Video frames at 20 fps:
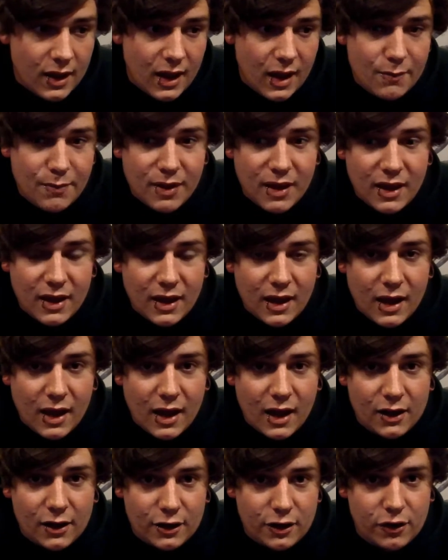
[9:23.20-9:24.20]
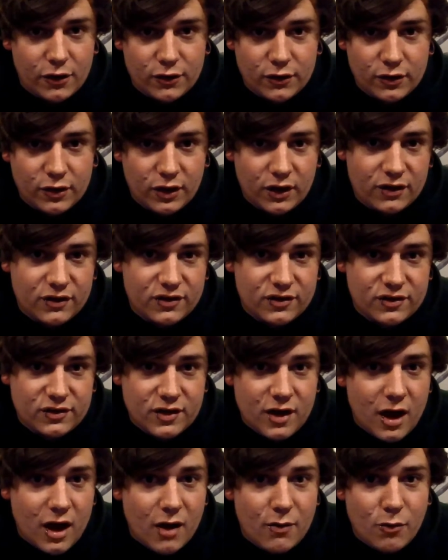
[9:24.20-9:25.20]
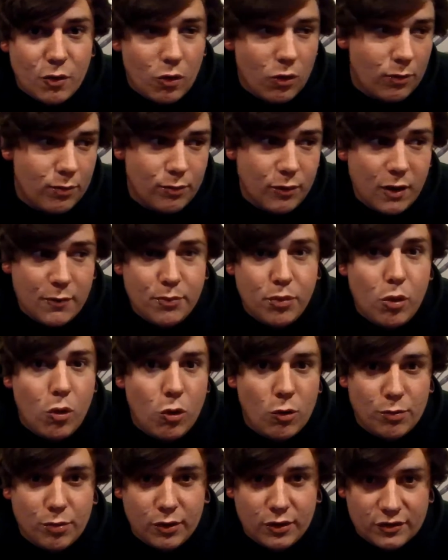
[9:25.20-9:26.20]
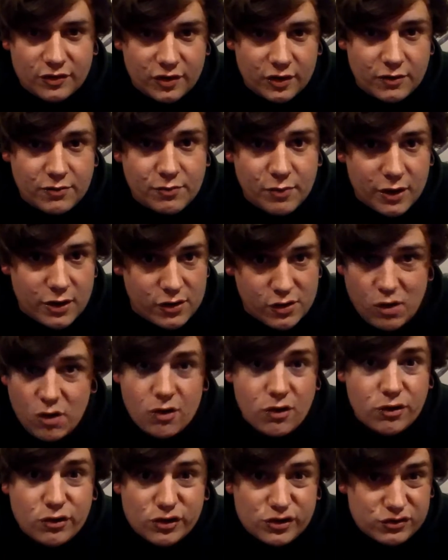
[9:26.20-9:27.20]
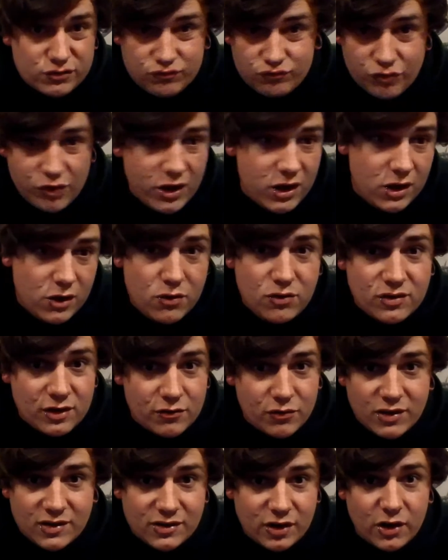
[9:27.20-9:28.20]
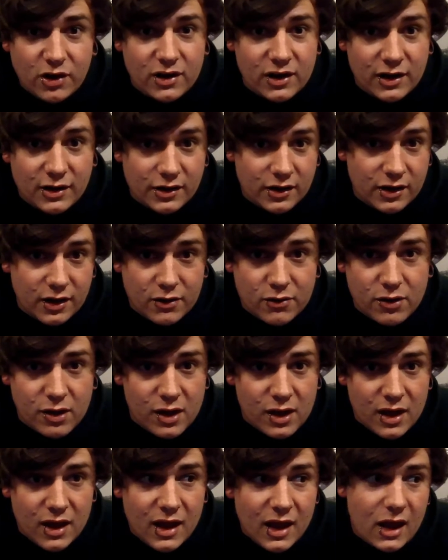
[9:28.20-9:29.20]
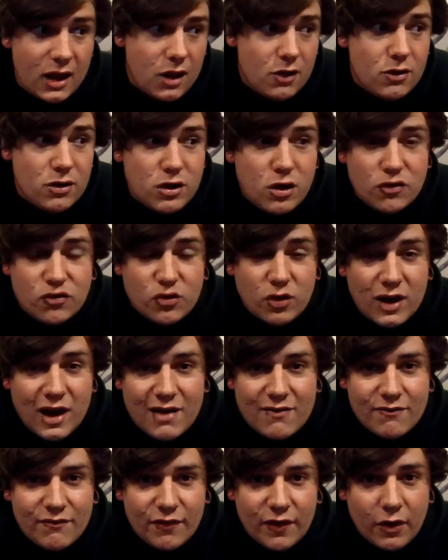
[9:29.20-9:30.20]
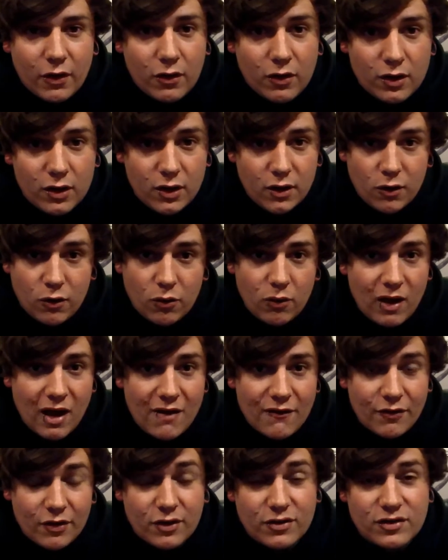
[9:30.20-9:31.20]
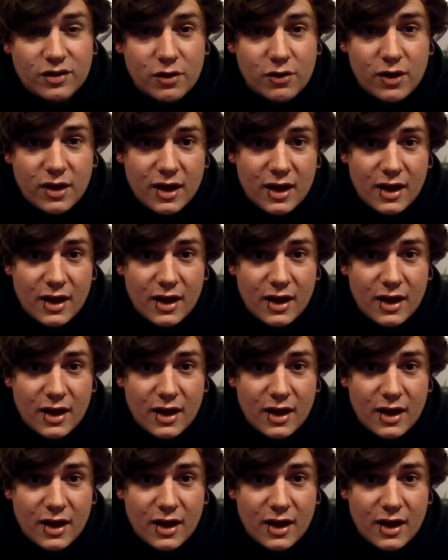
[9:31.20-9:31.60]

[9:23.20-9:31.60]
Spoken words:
you're like a scum or a poor person, but you're not. You're just reusing, recycling, you know. It only goes to a landfill or whatever. So